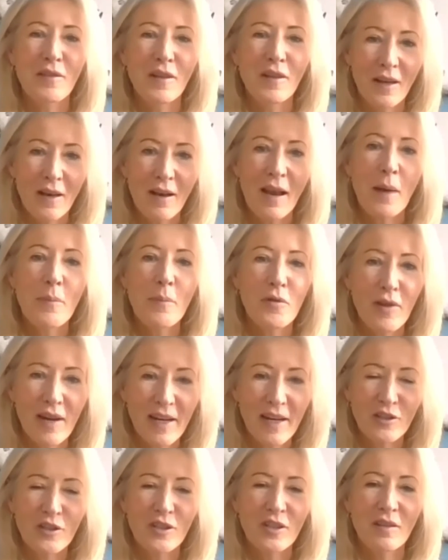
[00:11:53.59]
the
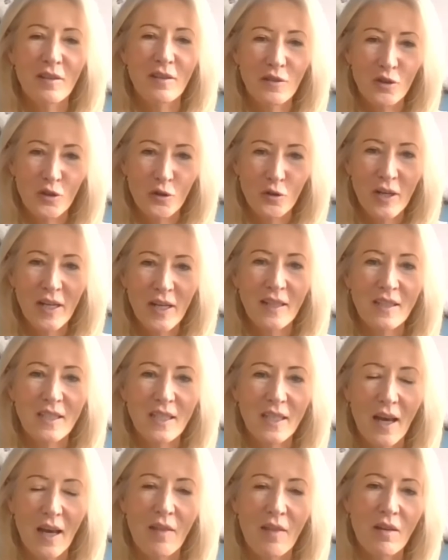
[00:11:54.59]
collaboration, the joining
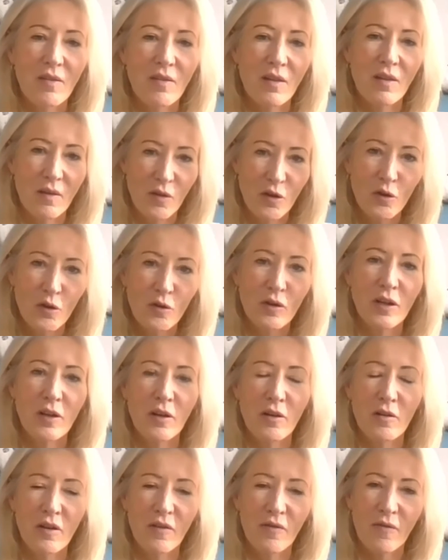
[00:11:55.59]
together, that
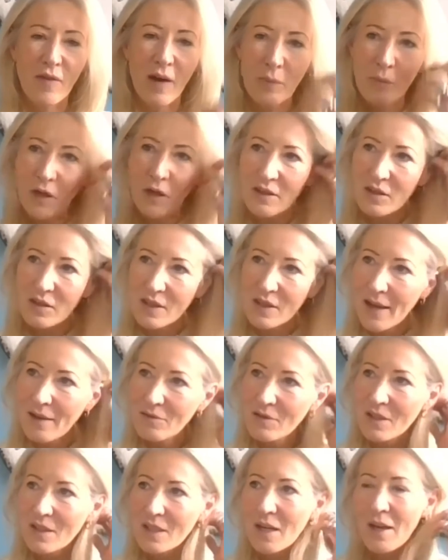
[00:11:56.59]
your fabulous
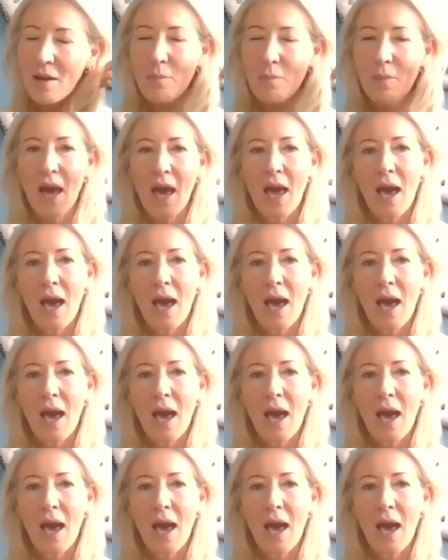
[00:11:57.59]
sales team,